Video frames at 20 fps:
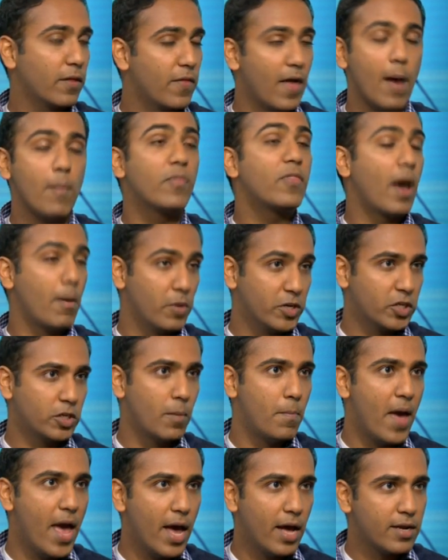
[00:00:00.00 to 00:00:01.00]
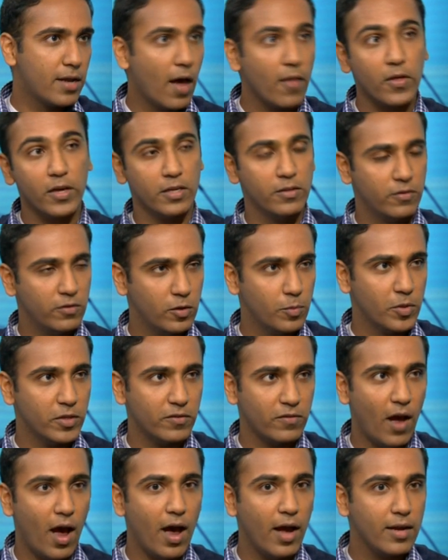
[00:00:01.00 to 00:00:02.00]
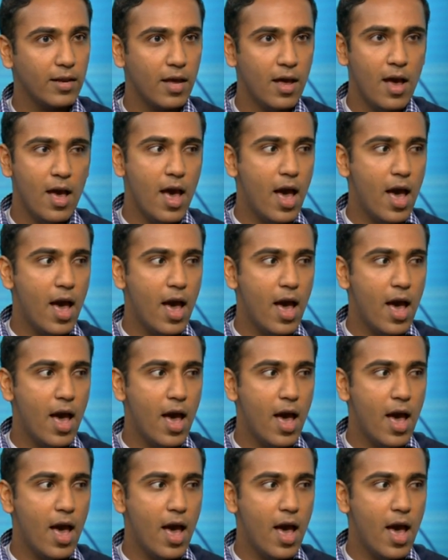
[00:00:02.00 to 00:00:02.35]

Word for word: that that much demand on the consumer side.